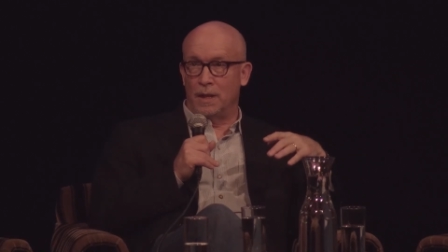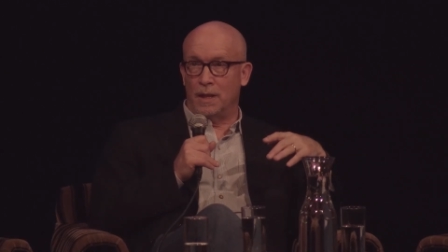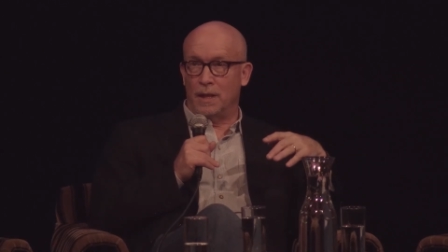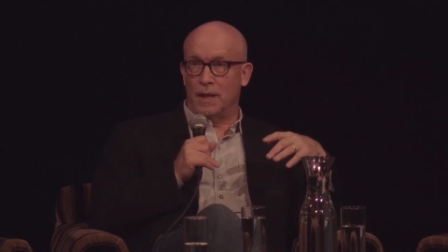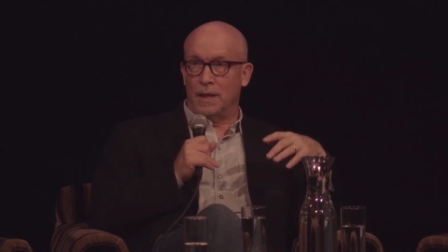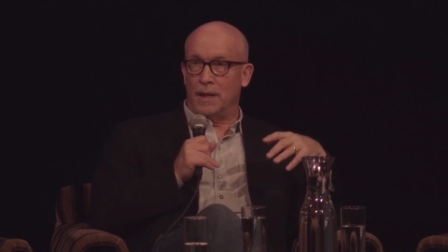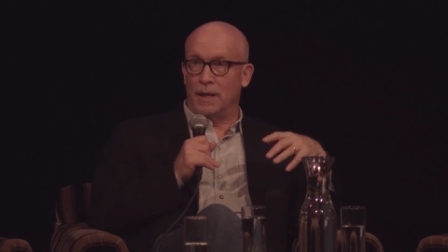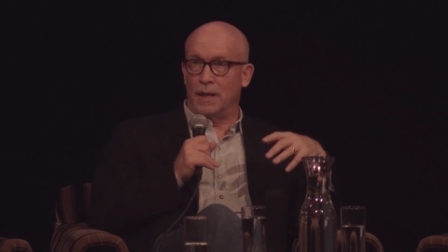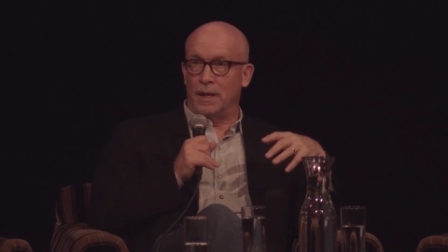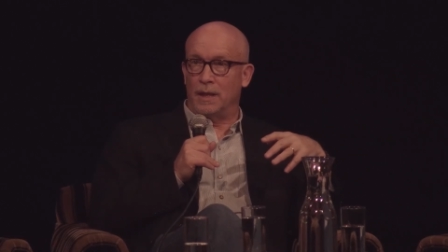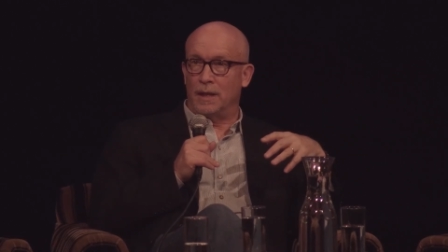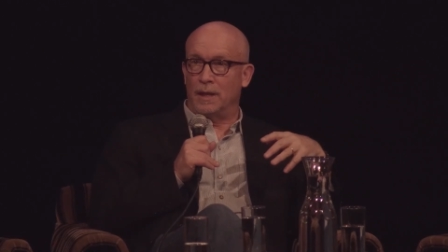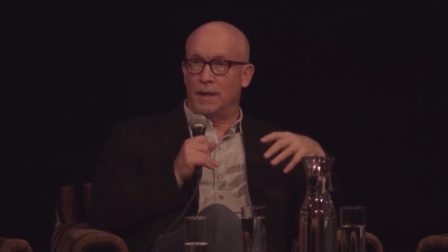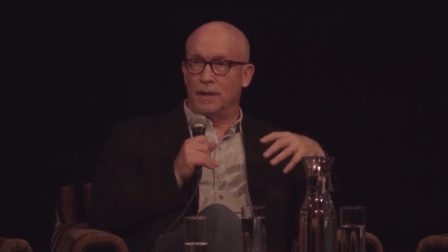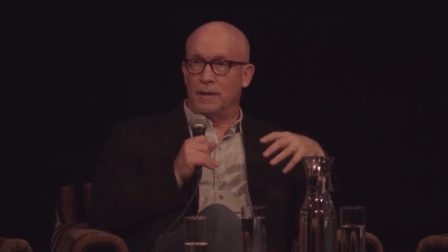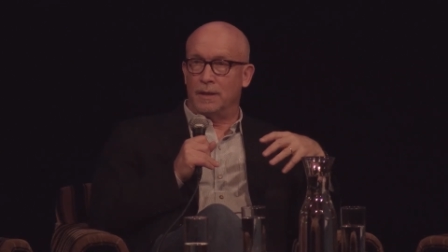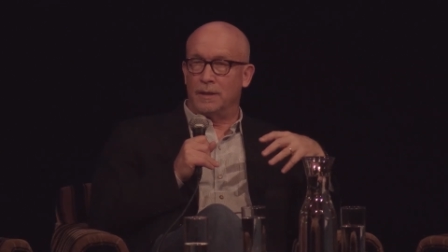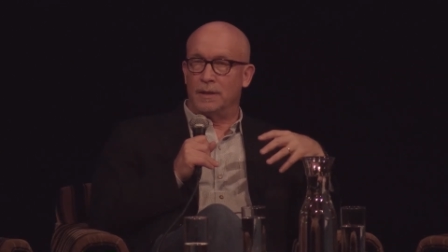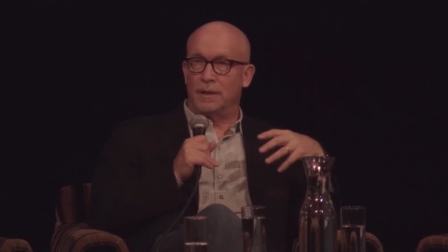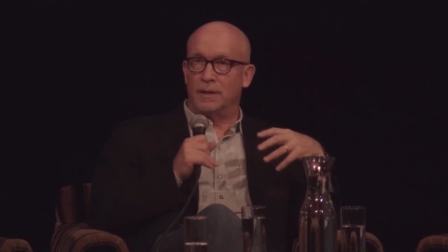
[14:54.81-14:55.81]
uh,
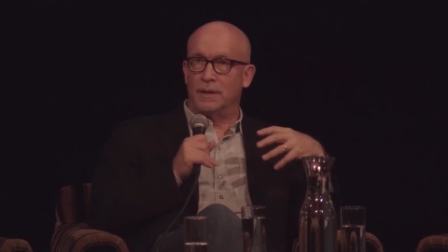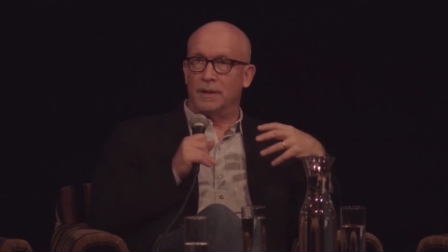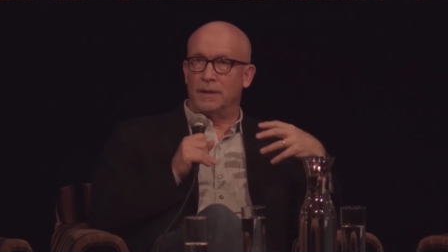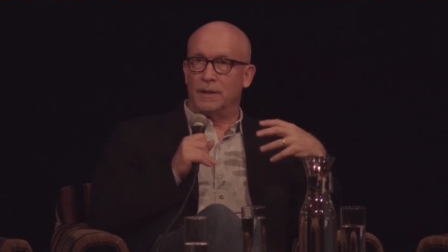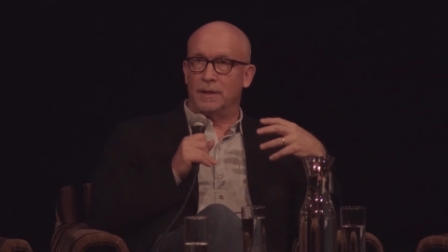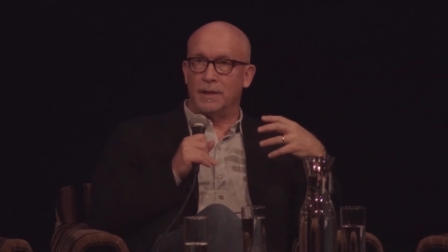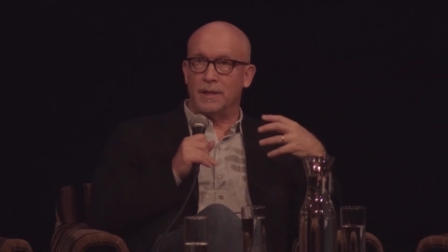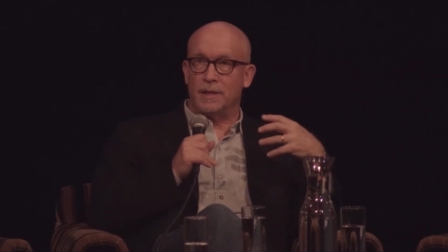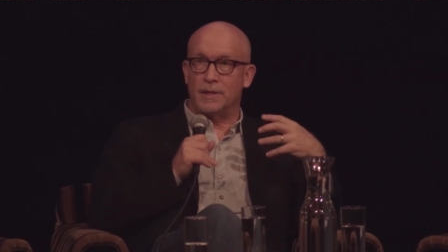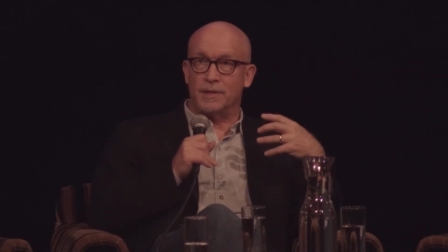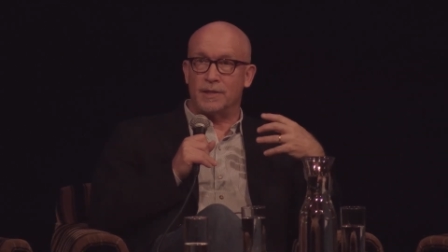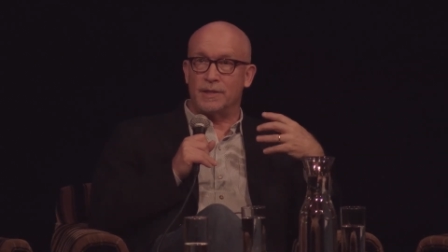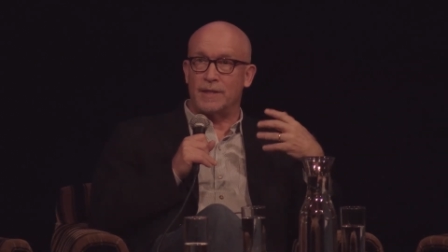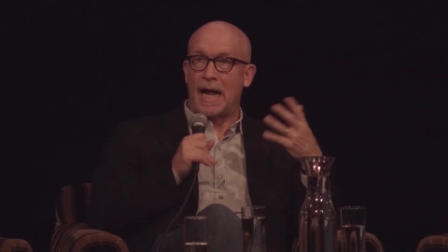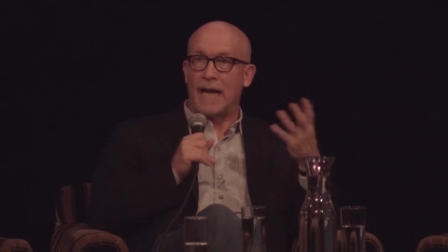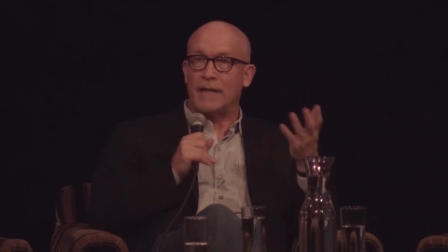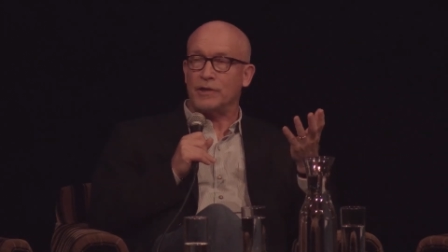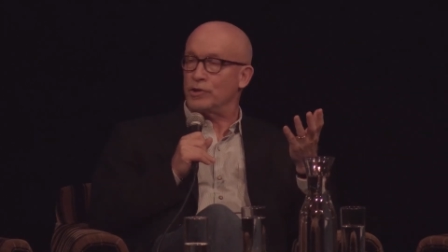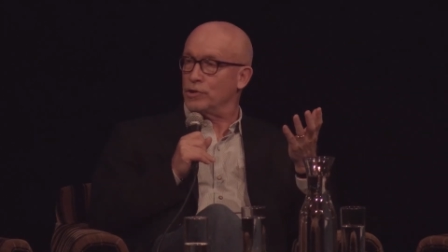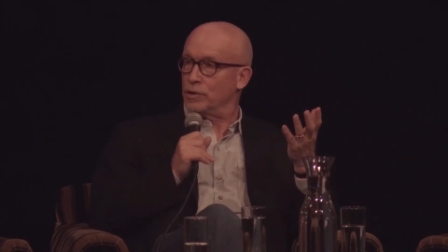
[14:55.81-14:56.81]
his
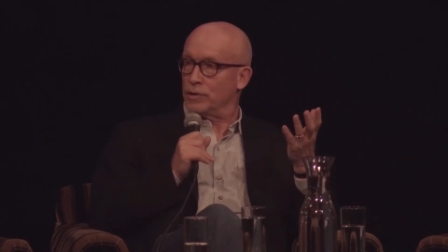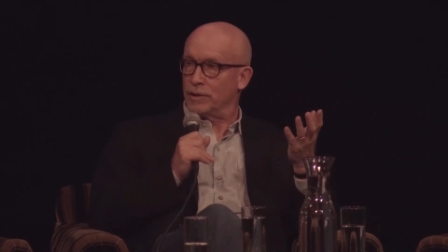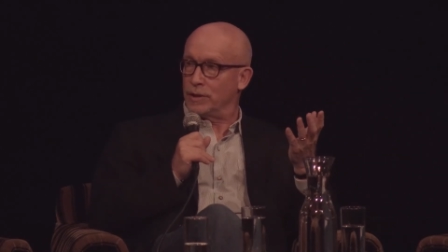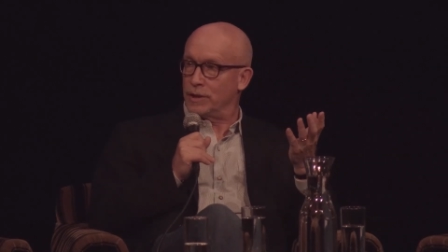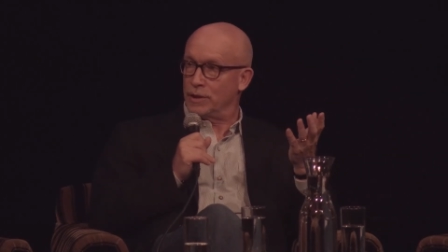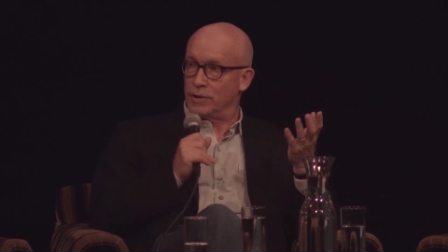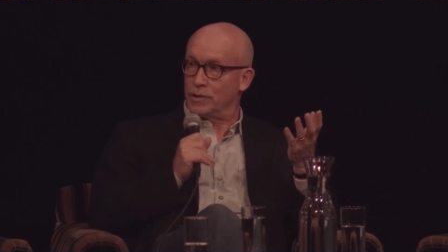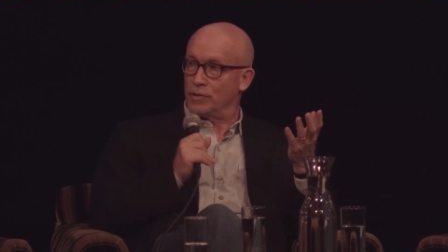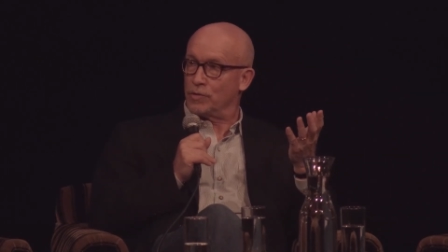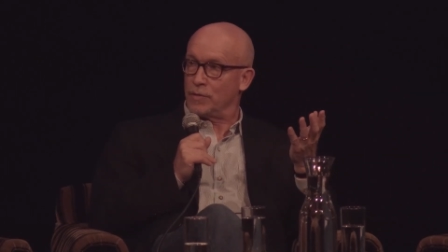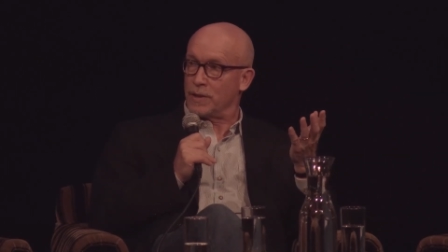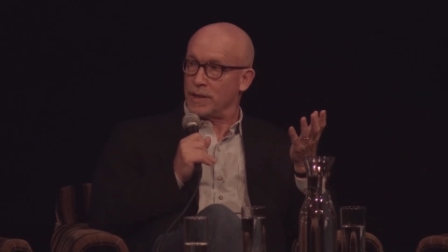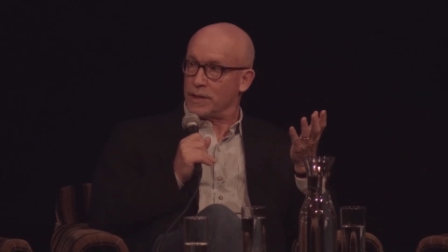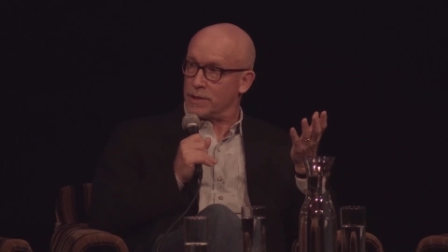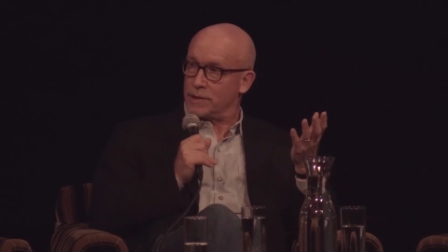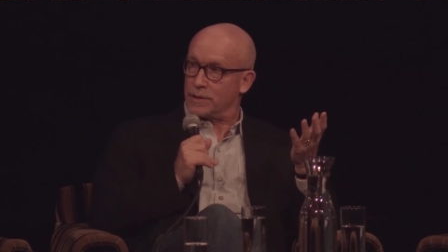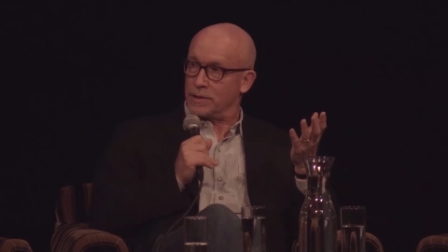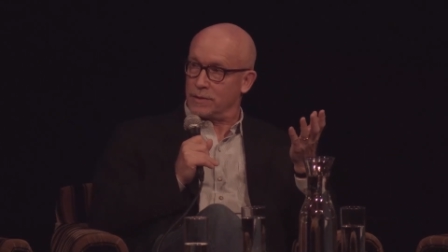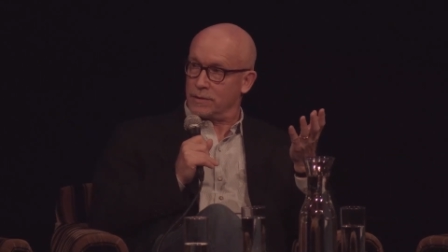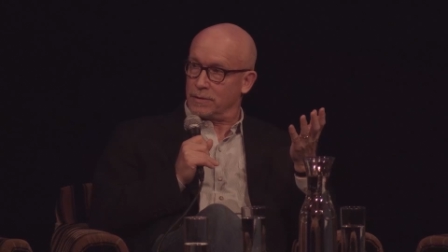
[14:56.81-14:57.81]
stature
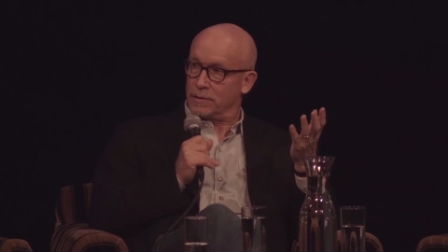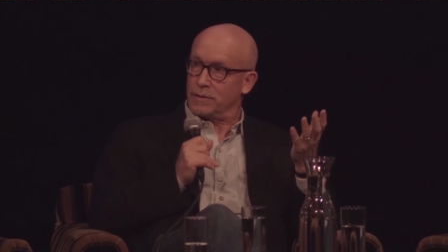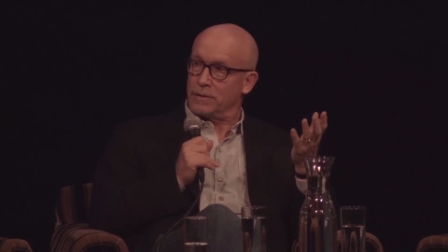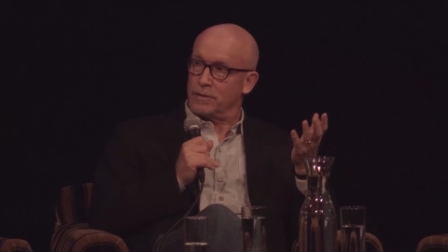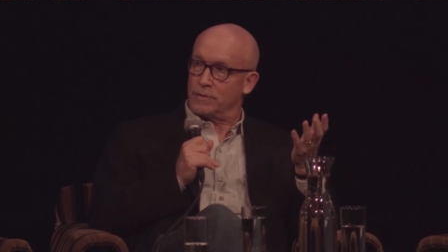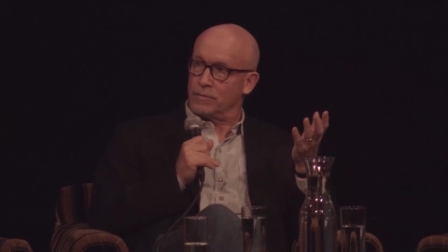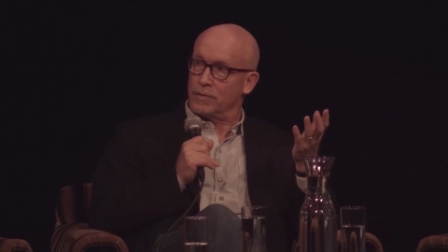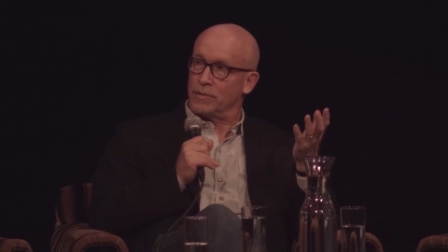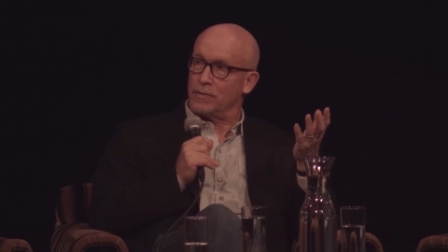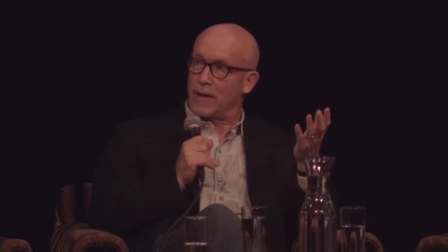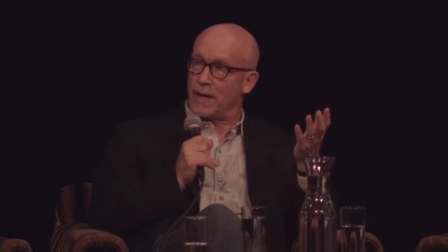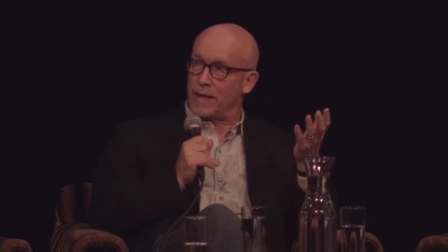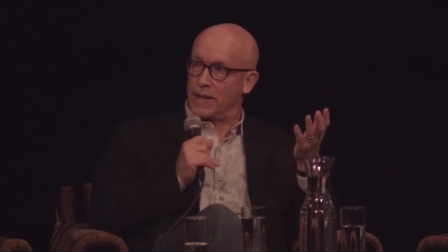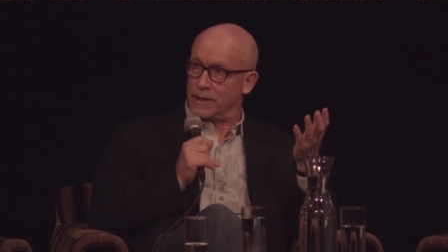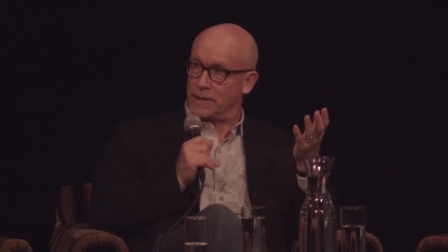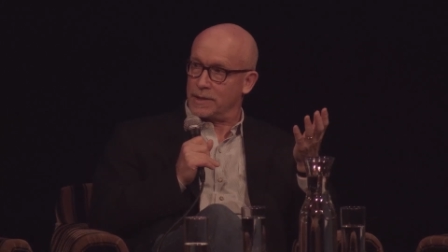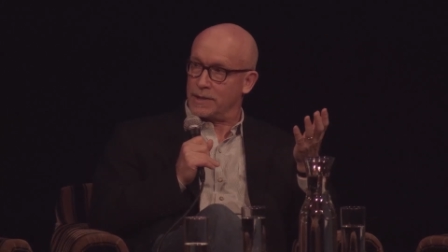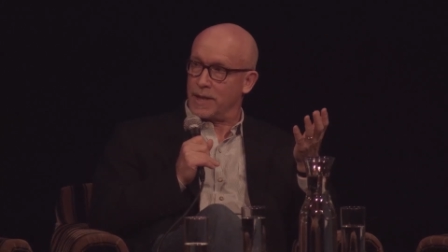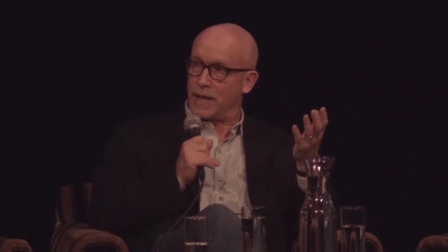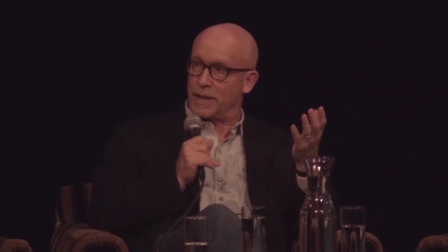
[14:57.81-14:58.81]
increased to a great
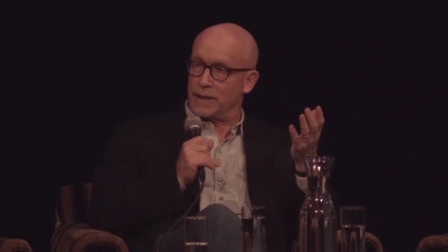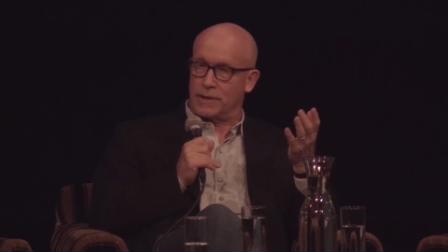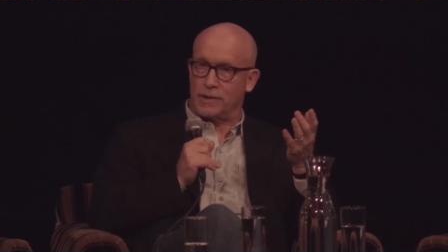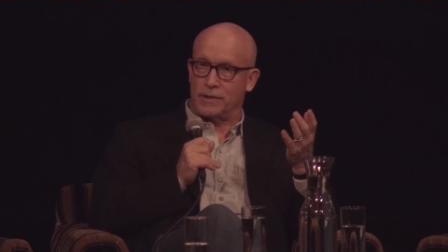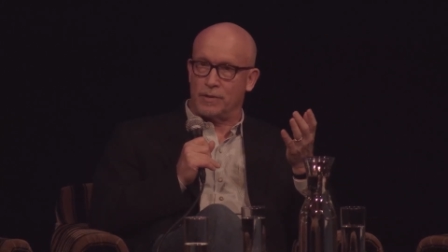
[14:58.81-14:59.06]
extent.